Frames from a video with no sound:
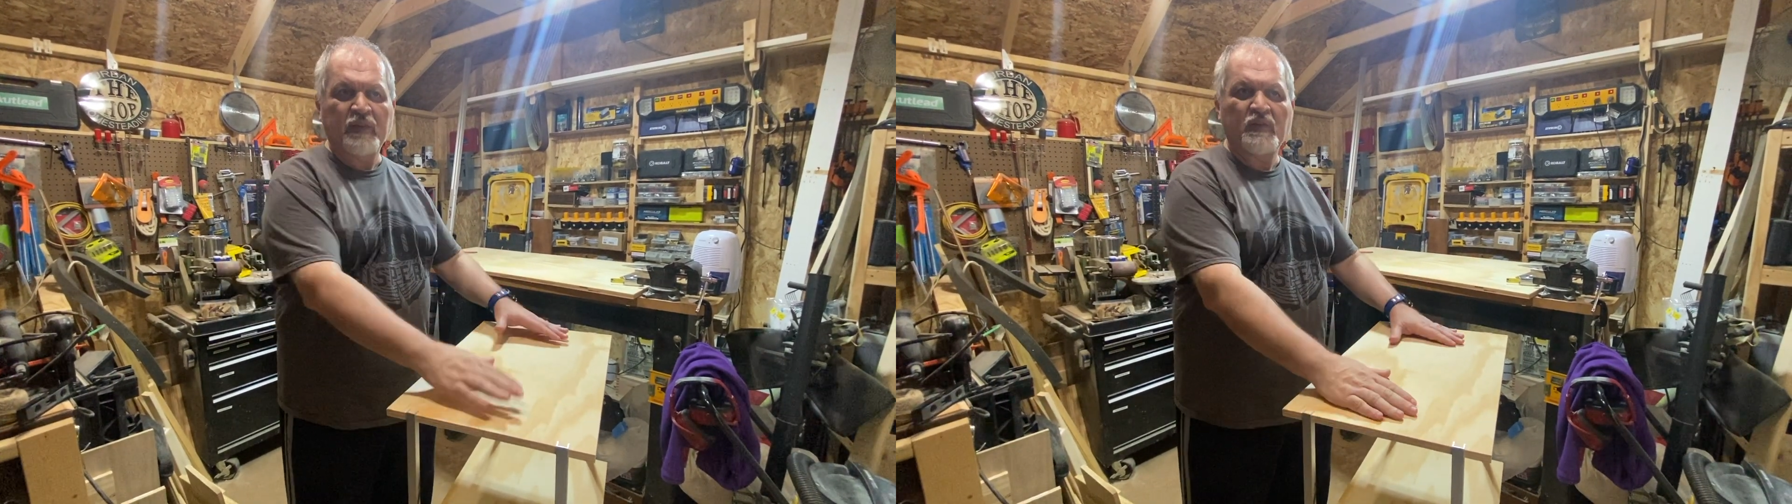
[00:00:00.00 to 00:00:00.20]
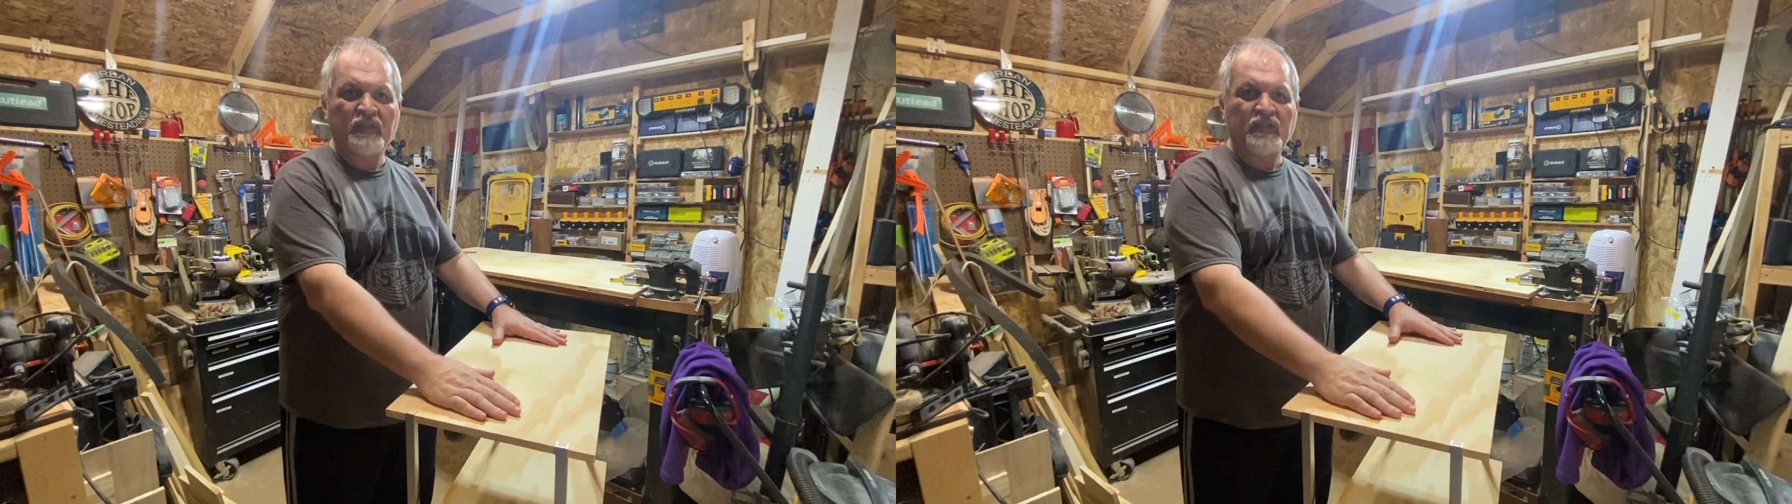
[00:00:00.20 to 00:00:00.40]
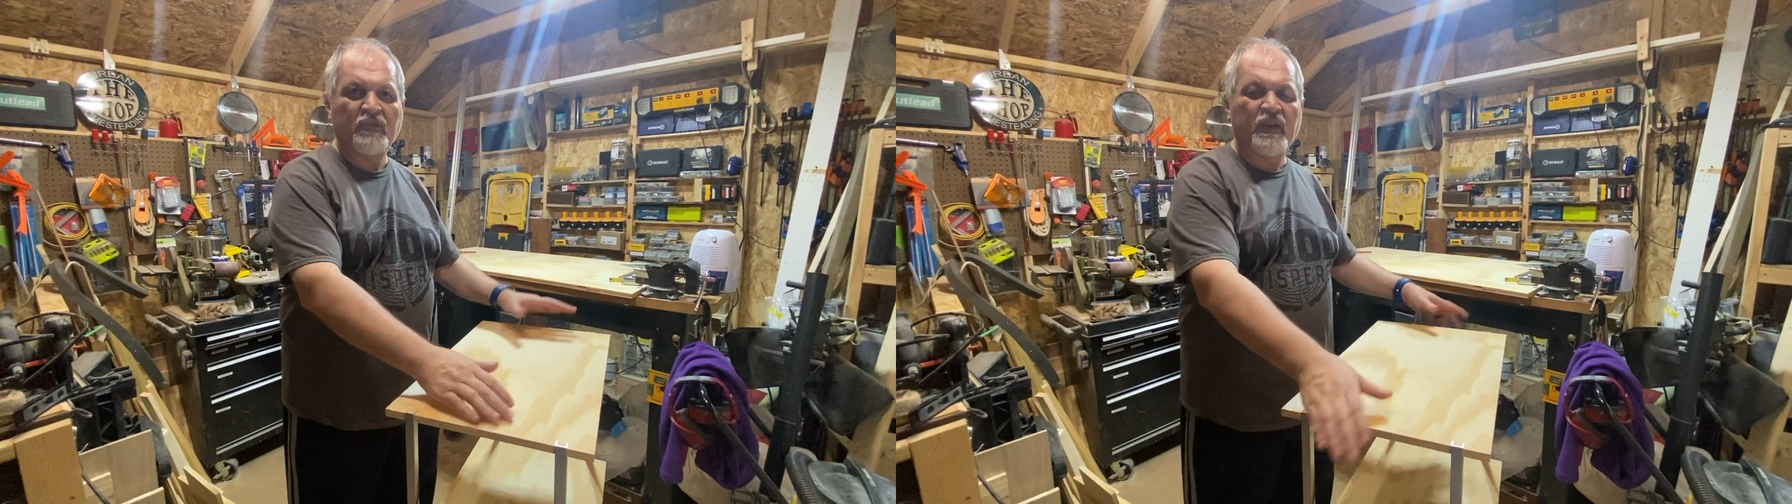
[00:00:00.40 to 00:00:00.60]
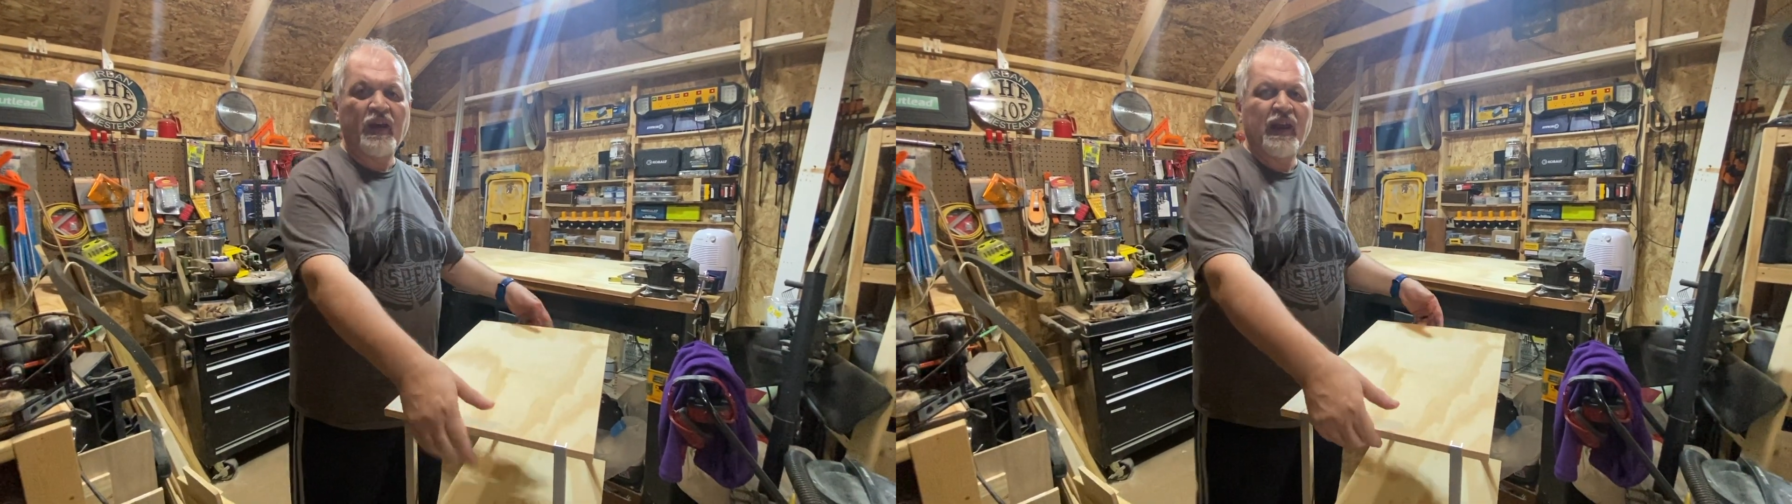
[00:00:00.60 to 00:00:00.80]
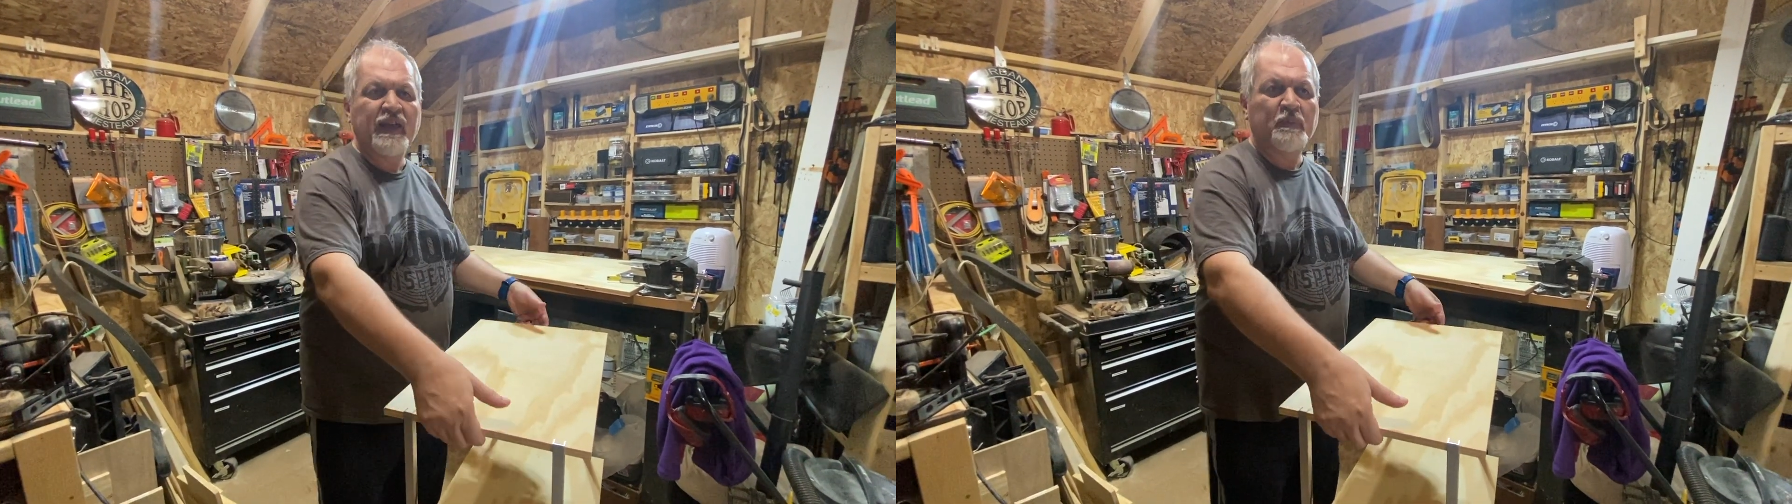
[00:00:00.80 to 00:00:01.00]
Because it's a very
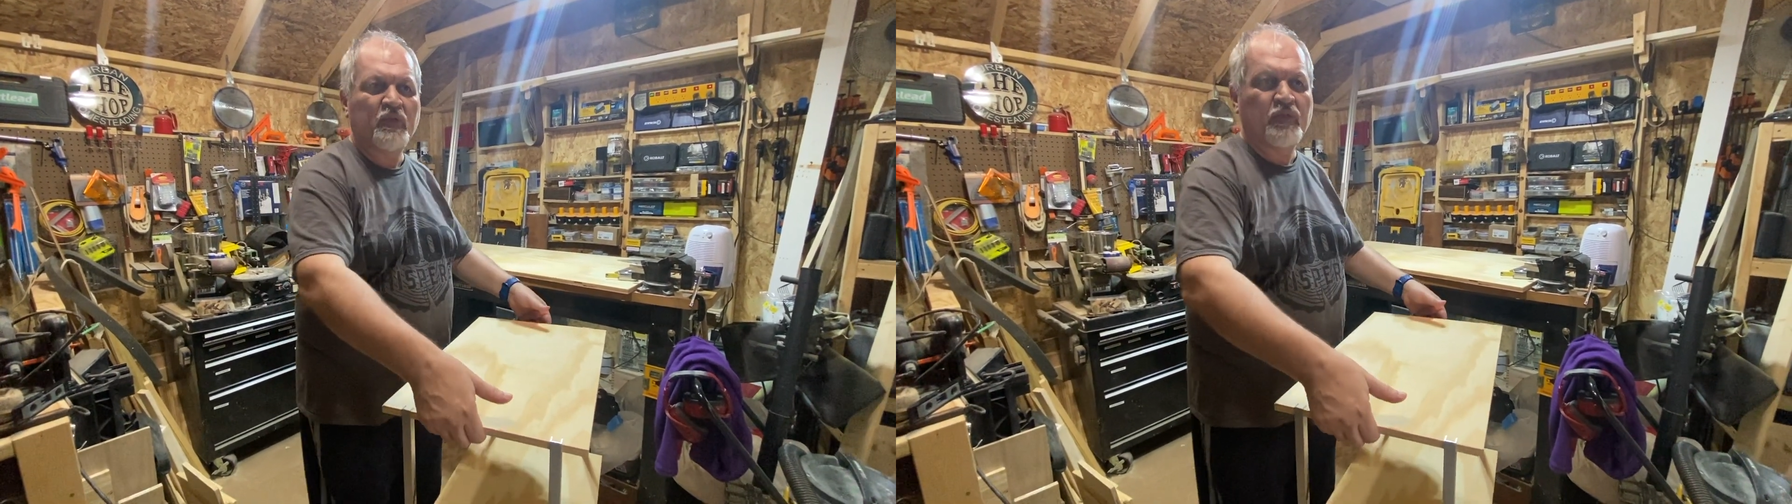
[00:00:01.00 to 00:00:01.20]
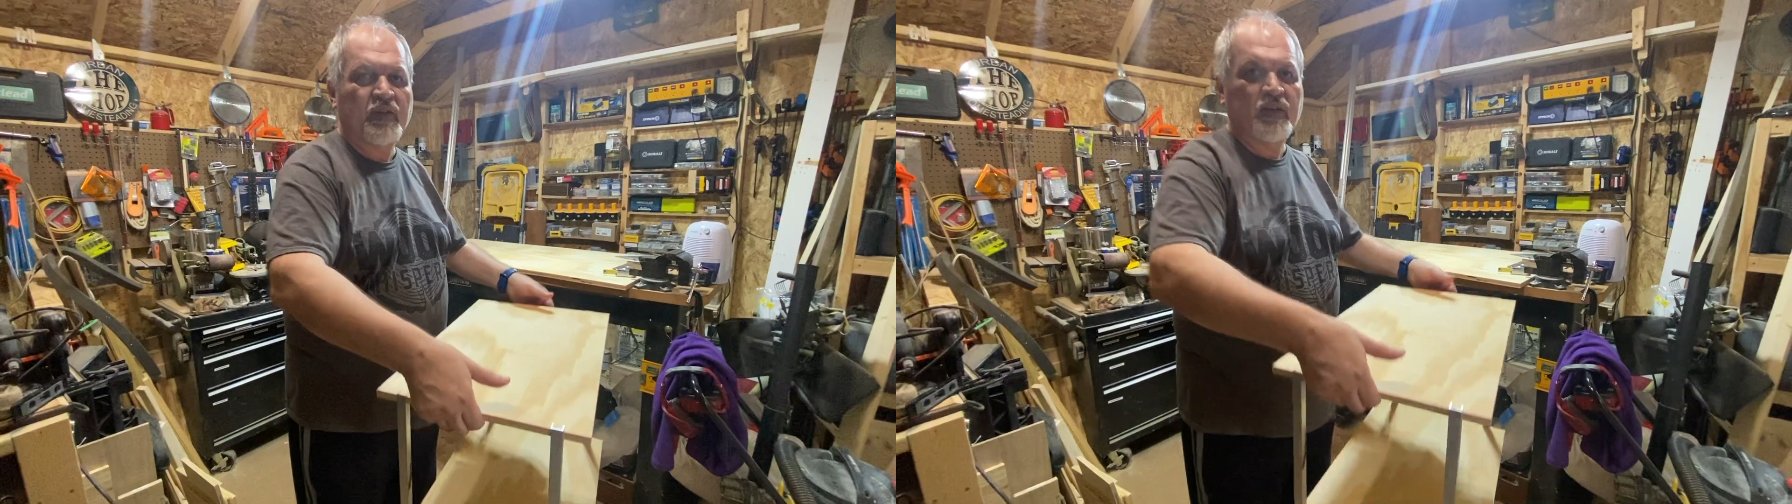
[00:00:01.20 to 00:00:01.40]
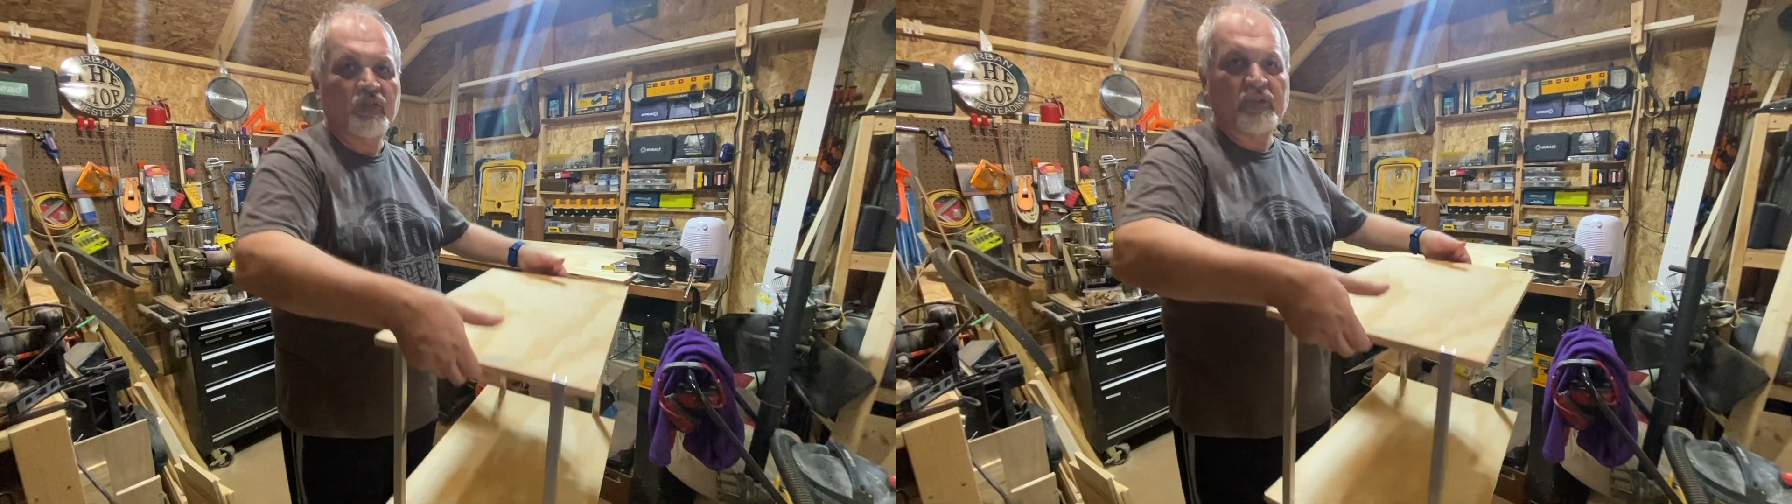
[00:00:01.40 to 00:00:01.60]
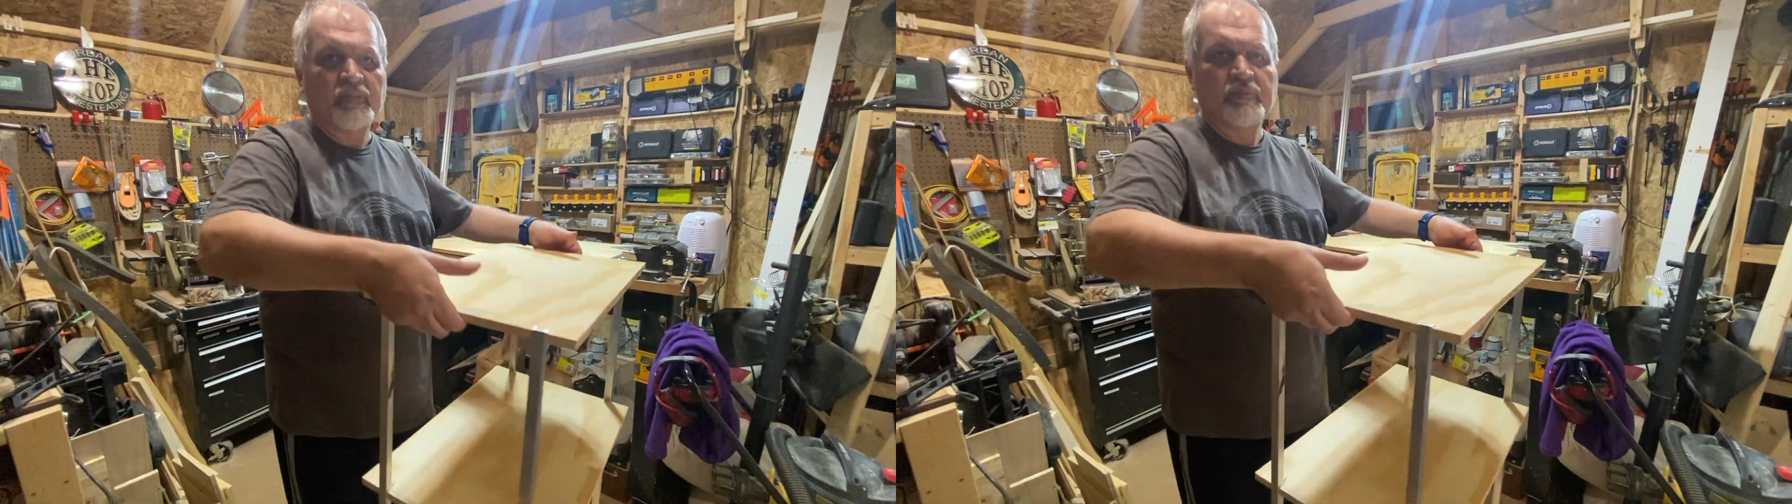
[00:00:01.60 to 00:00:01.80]
light piece of furniture.